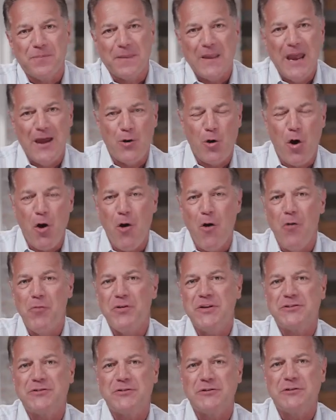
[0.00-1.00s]
And all
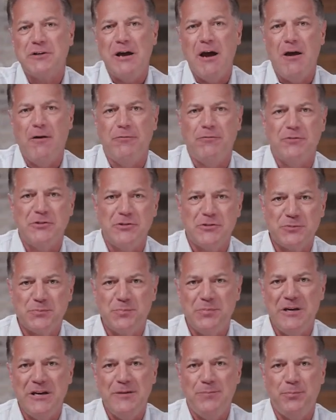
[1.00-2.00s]
that's left is
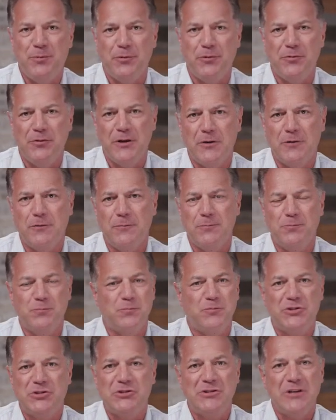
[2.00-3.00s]
people are
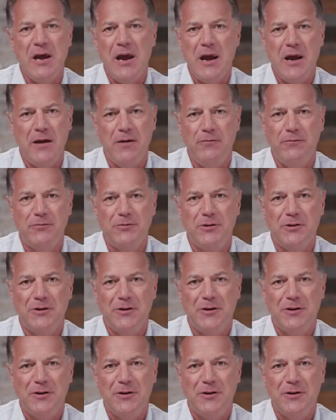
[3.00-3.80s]
saved,